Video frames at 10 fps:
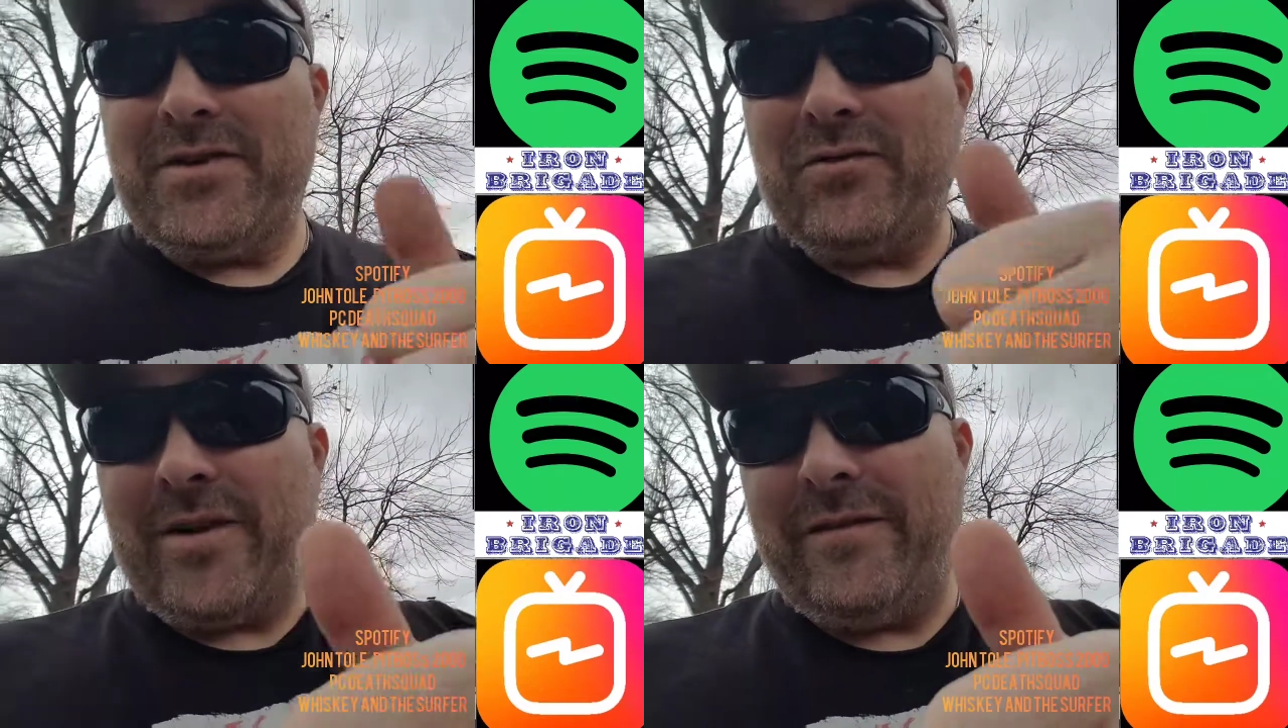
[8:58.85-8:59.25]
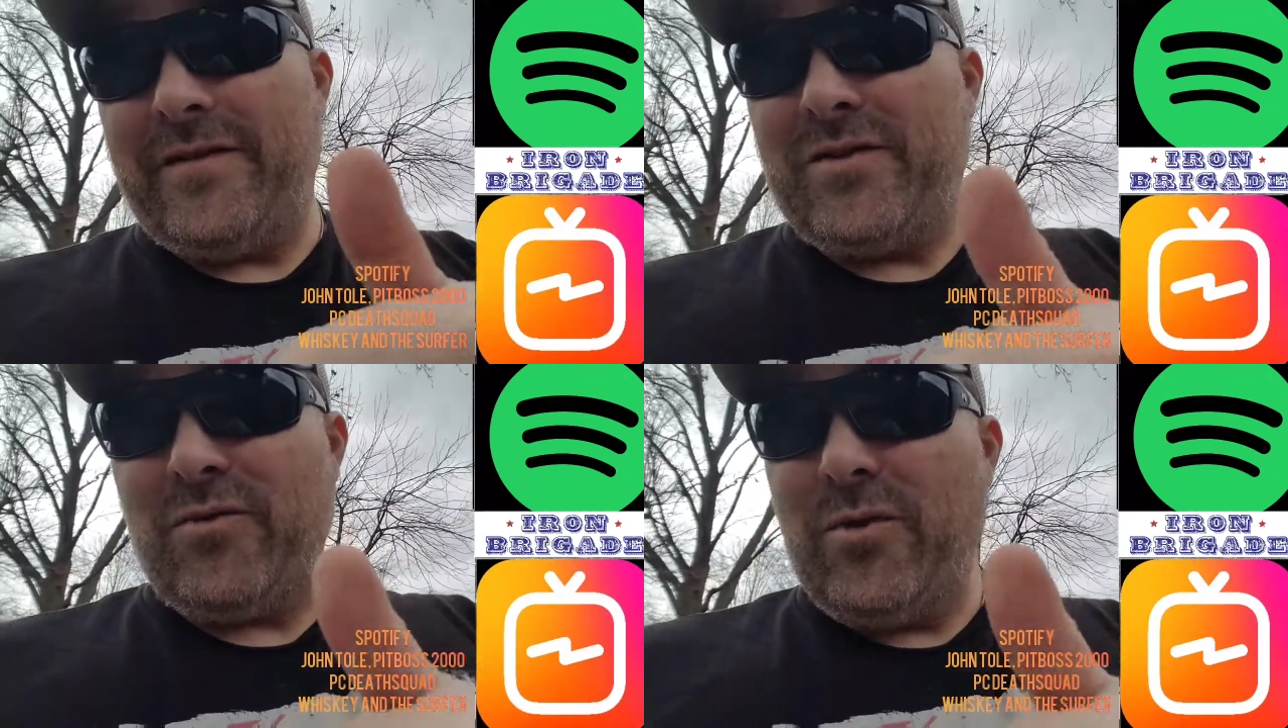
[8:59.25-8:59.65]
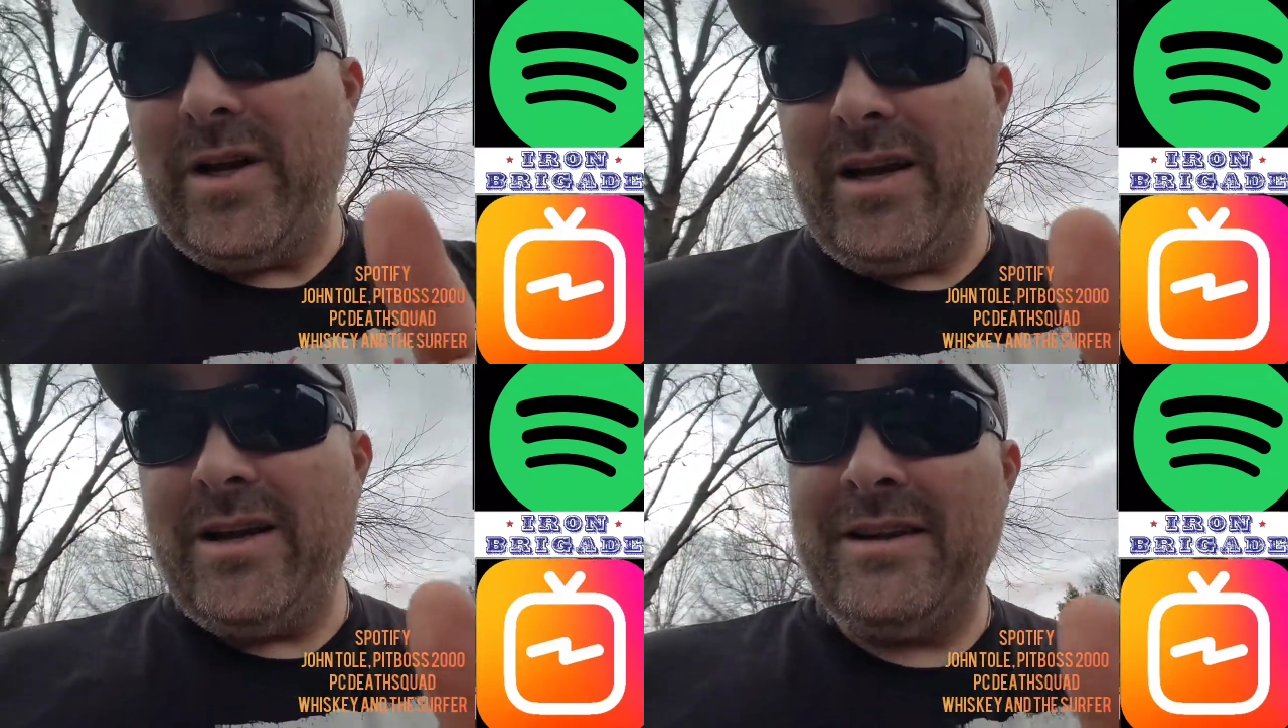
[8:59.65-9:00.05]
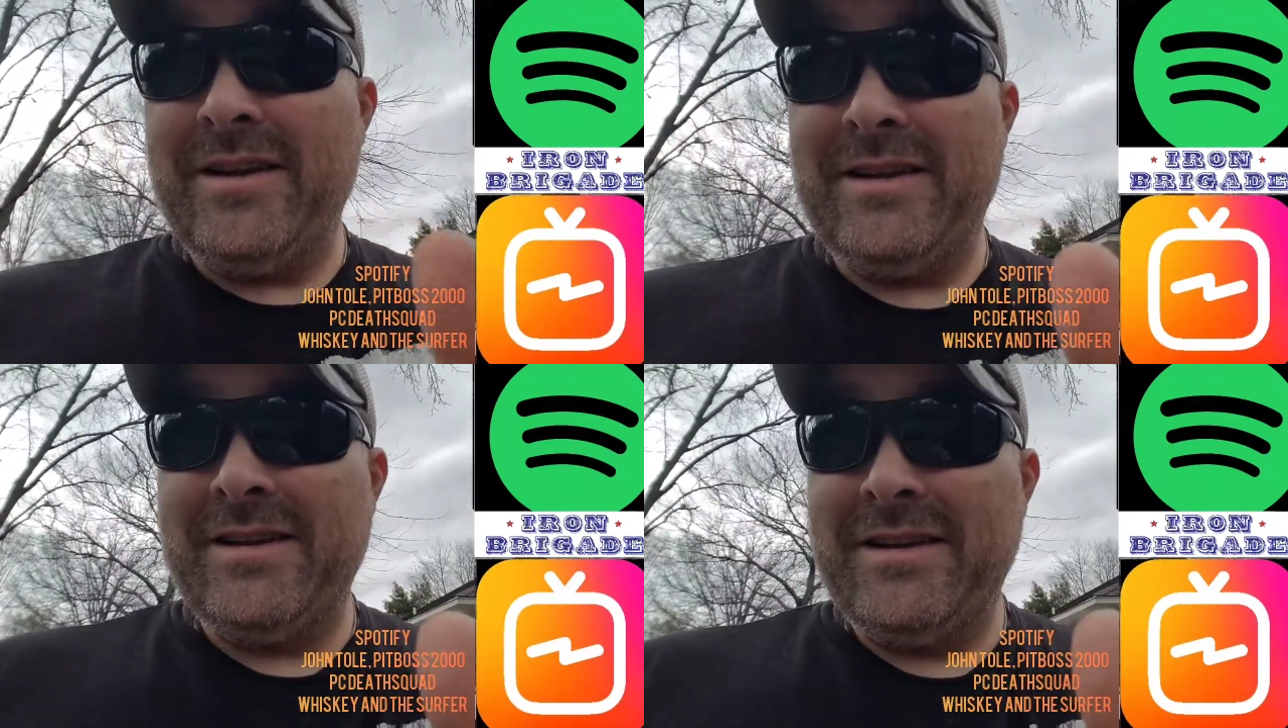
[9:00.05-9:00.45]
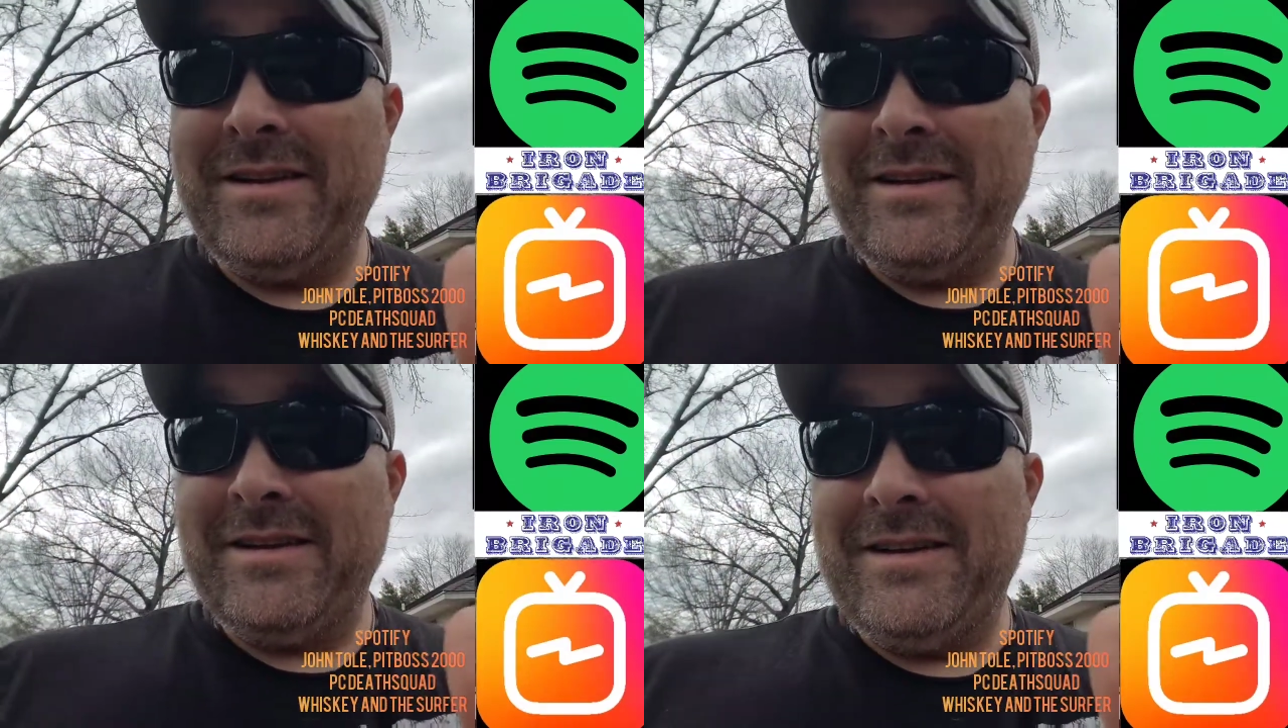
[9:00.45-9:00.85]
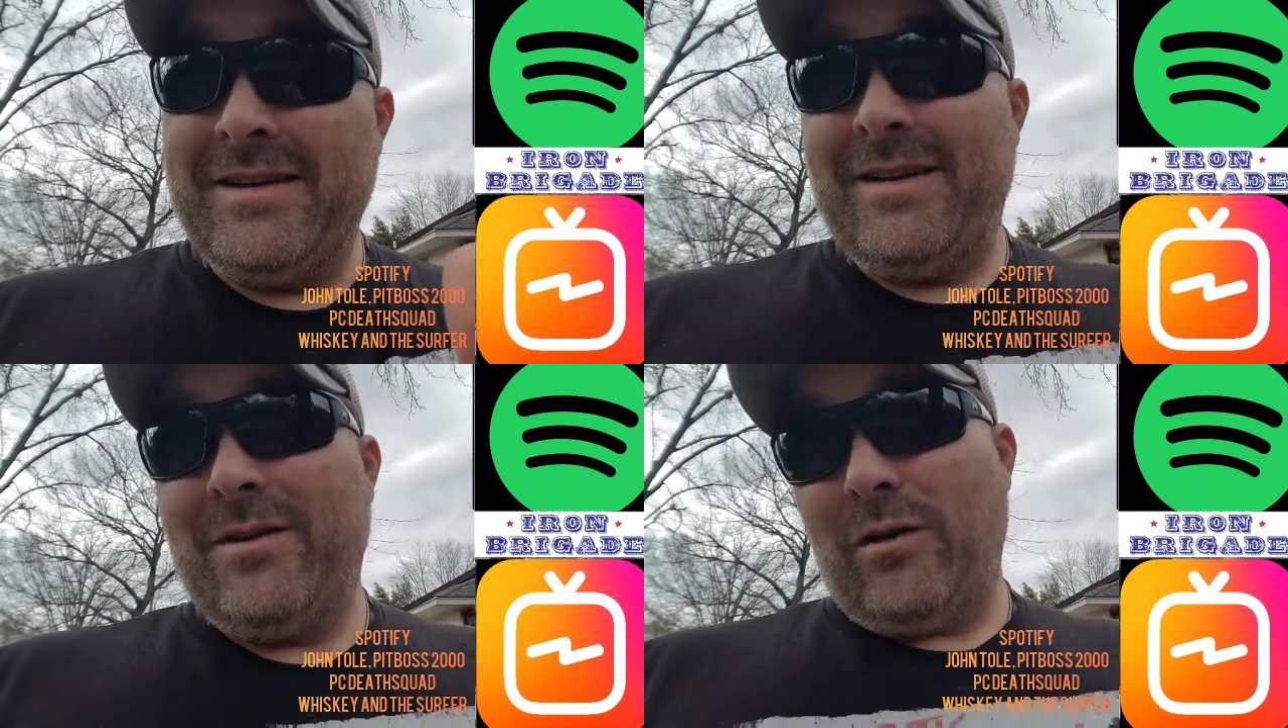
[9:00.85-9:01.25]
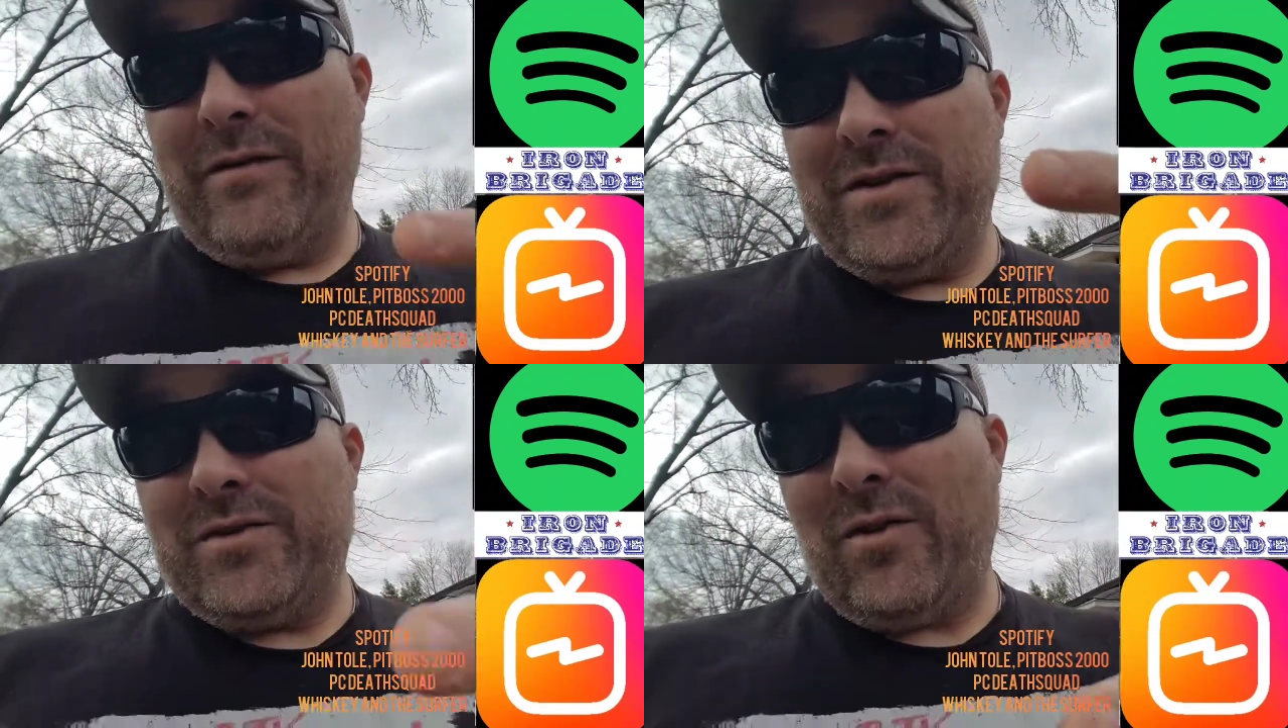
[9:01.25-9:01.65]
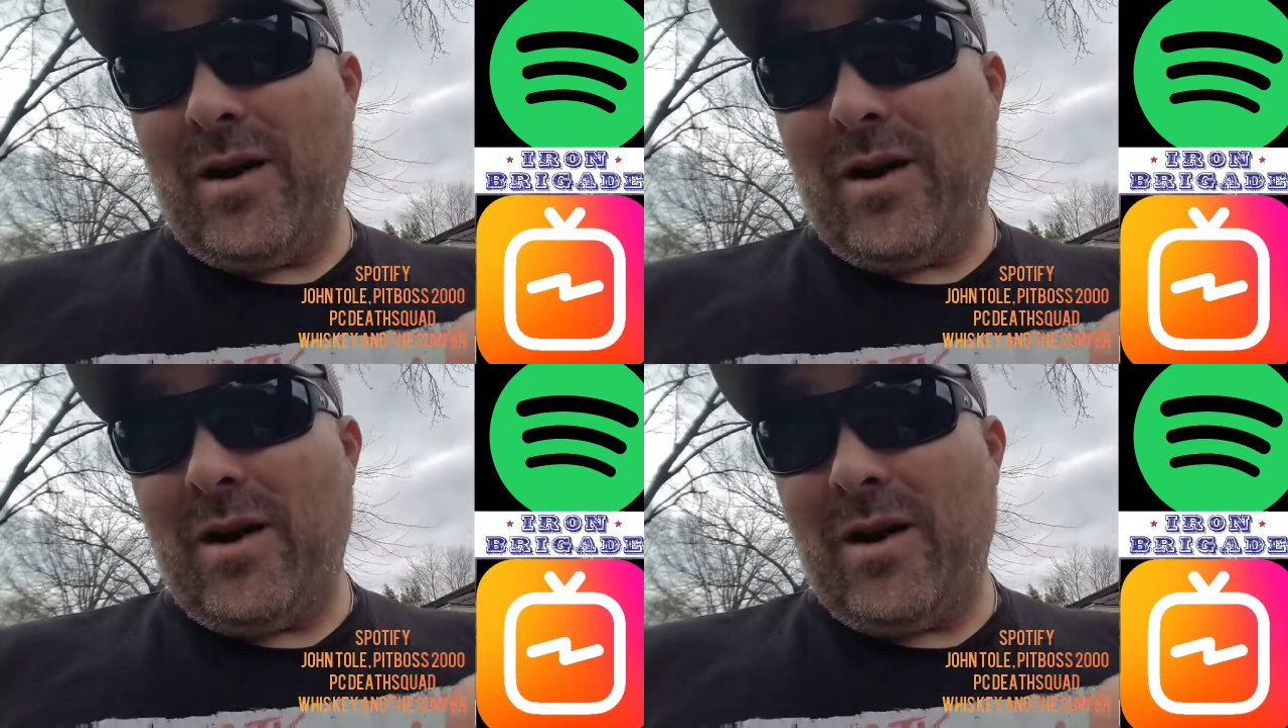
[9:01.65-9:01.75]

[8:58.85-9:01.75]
it's Rudy, or if it's